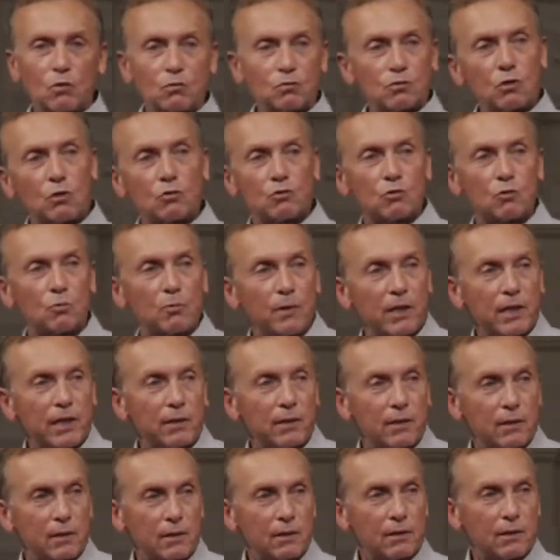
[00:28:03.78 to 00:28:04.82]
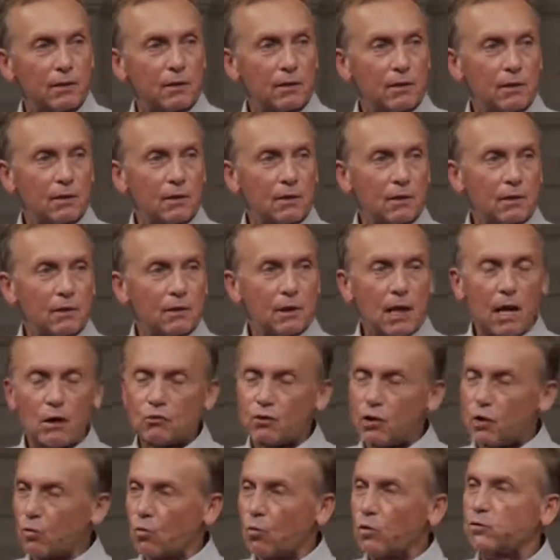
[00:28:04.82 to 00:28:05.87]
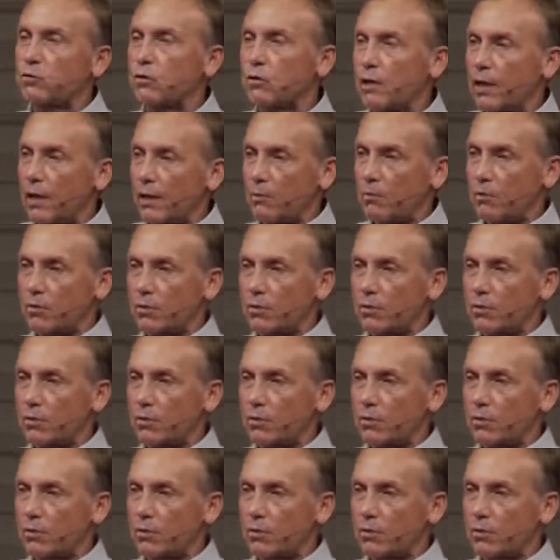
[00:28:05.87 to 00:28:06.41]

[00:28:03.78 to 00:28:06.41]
told on social media. I don't care what your